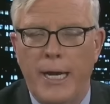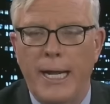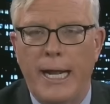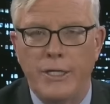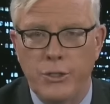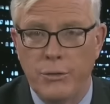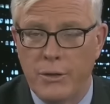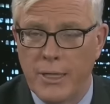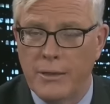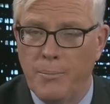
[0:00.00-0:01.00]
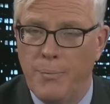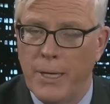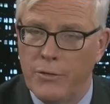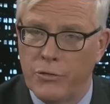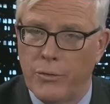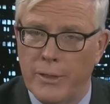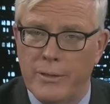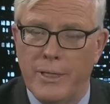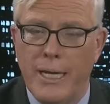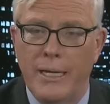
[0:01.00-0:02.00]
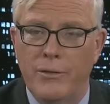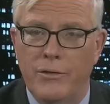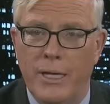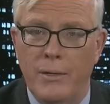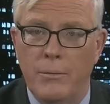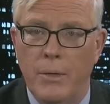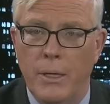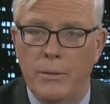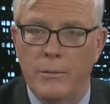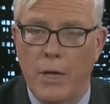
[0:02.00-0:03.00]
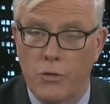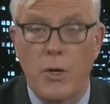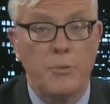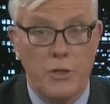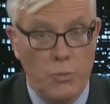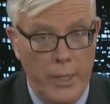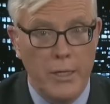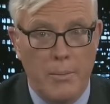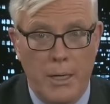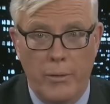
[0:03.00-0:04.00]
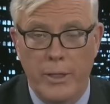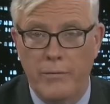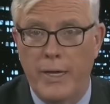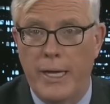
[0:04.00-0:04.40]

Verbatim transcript: But I, I, do think the big story of the day is that uh, Donald Trump's going to win tomorrow in